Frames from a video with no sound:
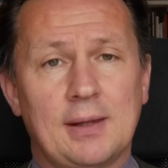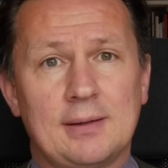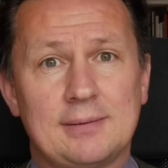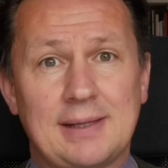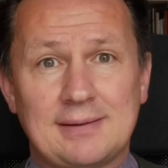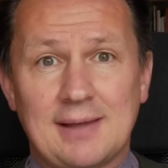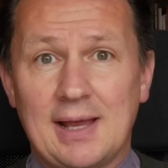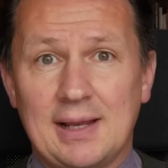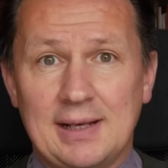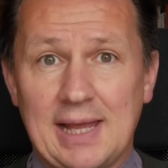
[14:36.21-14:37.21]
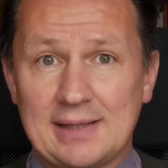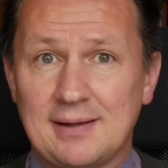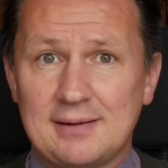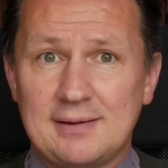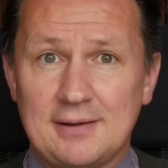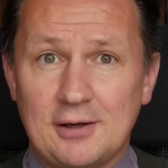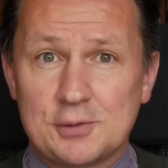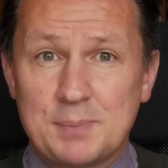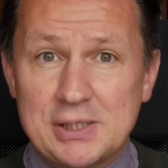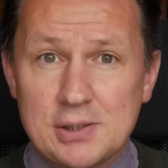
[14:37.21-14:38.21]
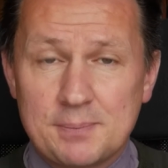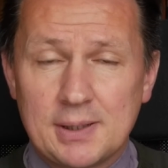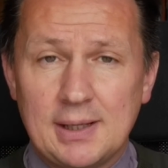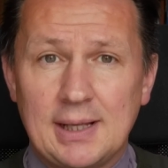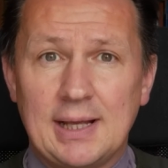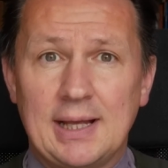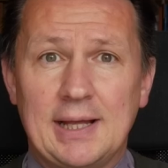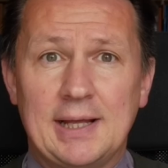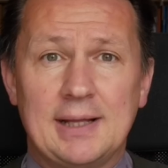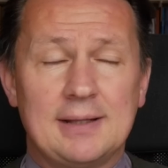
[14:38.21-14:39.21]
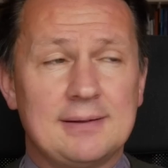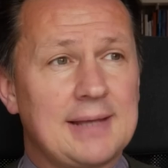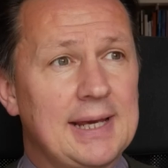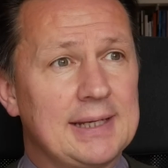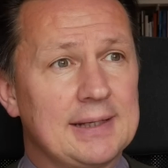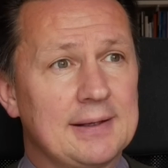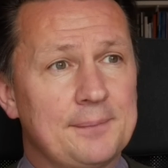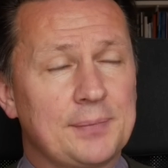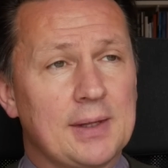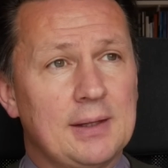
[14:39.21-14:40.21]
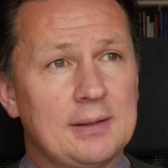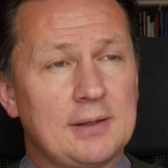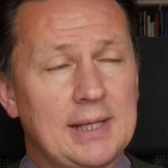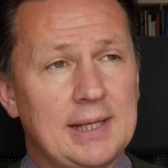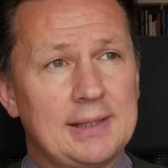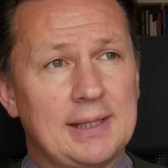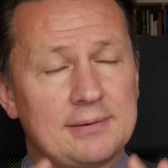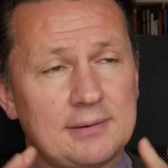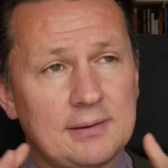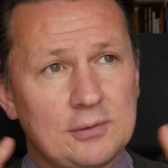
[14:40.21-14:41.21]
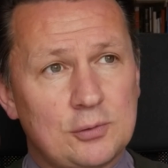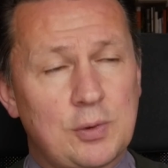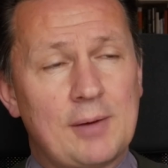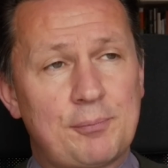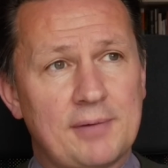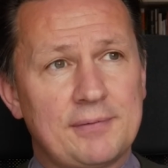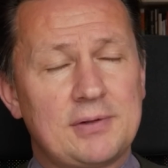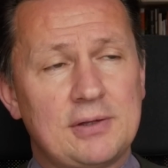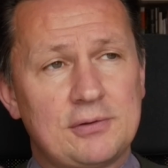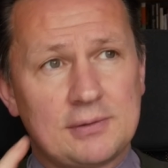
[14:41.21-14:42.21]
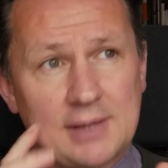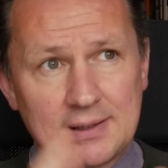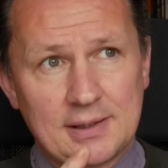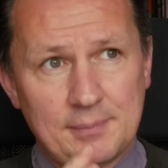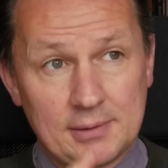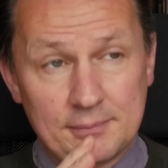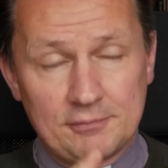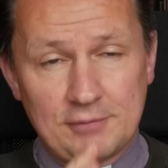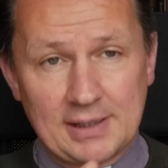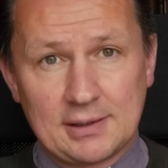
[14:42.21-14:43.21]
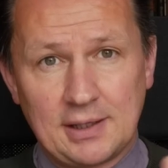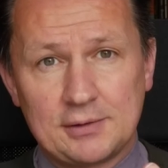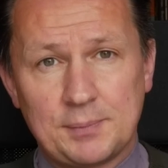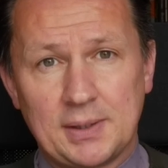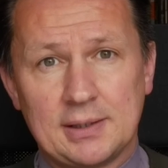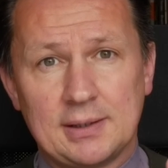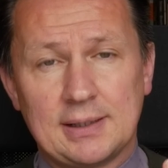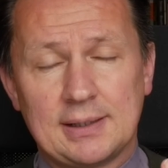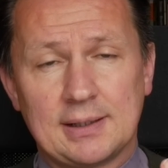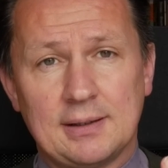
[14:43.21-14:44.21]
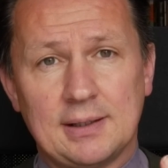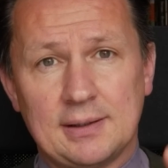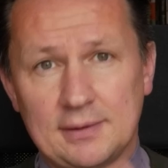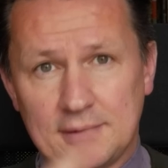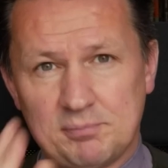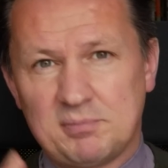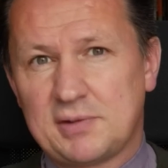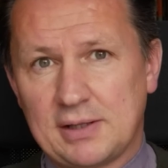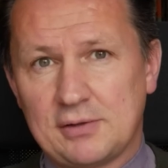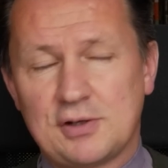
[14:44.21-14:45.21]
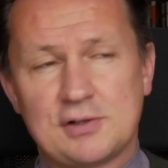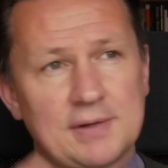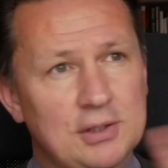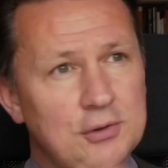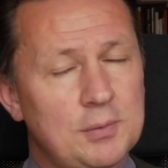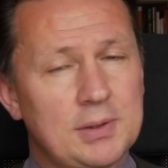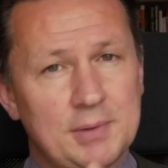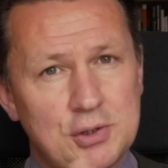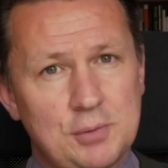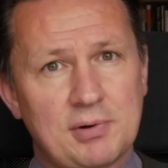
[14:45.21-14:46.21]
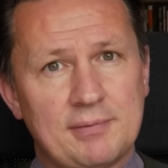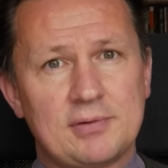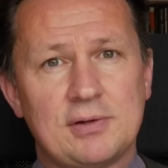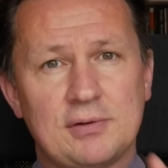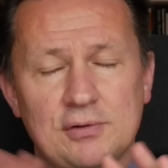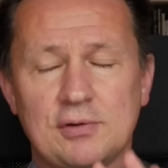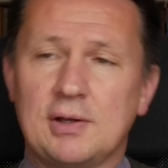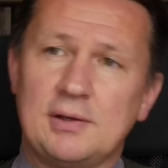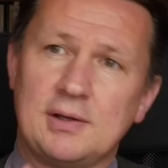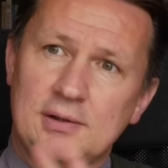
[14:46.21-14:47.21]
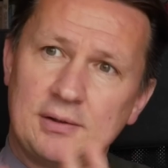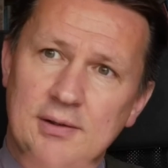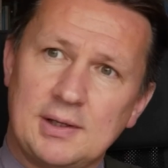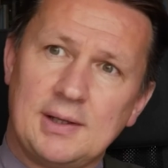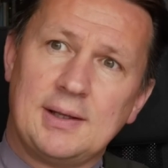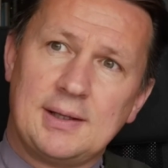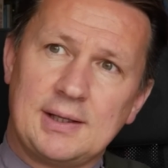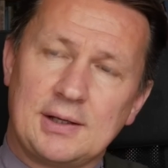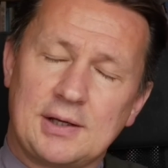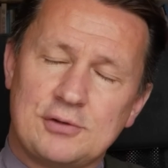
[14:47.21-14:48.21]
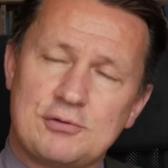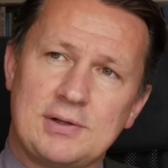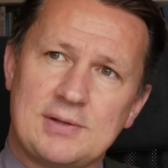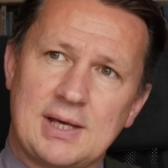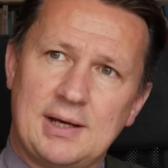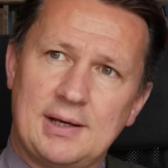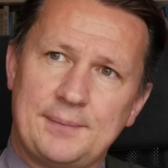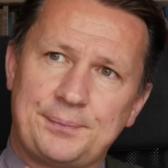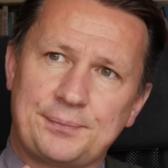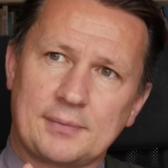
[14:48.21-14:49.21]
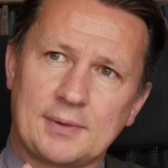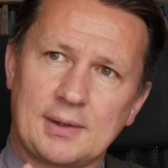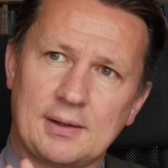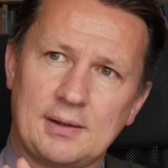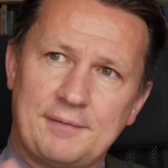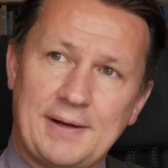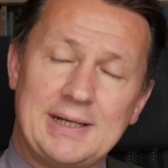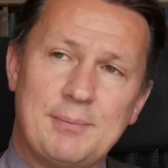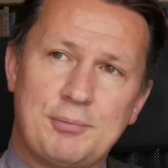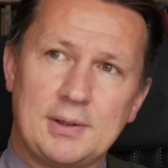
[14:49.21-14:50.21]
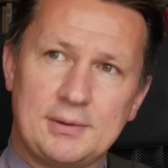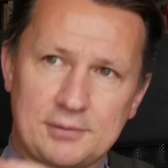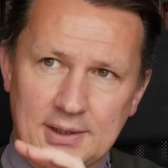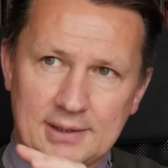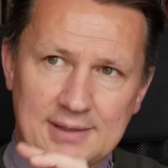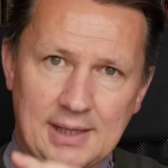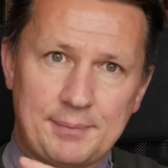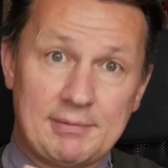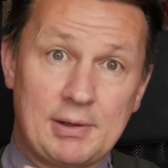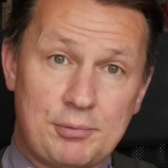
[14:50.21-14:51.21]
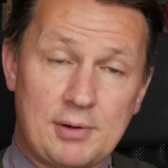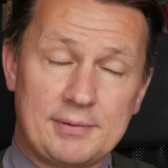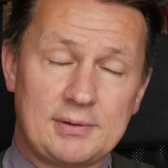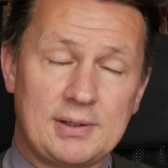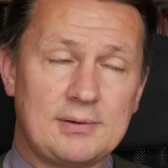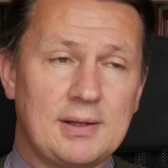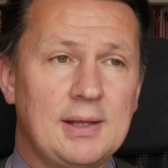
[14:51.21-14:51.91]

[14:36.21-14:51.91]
sent a letter to the Archbishop and saying, so there's 12 provinces, 10 of them are recognised by the Church of England, 2 of them are new provinces in countries that are very liberal, and so they set up their own provinces.